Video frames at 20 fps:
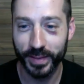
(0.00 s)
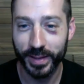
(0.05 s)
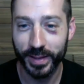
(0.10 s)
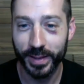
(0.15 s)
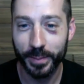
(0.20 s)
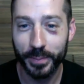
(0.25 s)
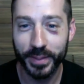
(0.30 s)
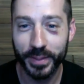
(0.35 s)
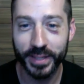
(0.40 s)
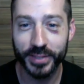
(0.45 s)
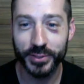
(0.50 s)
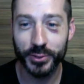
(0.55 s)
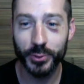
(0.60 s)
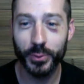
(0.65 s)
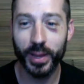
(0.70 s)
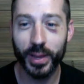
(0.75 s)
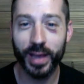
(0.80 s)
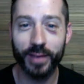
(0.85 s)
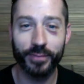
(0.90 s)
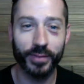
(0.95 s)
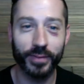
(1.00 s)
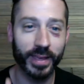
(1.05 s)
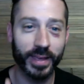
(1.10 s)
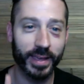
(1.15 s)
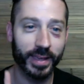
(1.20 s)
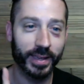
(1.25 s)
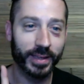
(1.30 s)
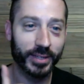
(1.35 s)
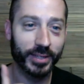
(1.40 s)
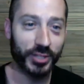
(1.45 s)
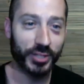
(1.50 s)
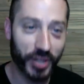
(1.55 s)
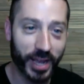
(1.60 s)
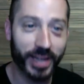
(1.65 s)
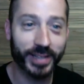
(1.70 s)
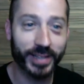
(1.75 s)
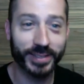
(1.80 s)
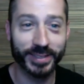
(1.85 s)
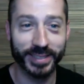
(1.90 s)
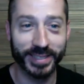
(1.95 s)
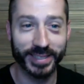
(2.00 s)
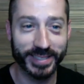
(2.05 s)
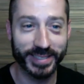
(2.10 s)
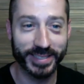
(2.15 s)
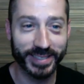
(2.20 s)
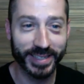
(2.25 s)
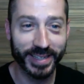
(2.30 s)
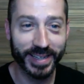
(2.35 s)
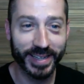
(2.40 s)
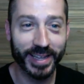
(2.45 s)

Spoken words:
because you have a checklist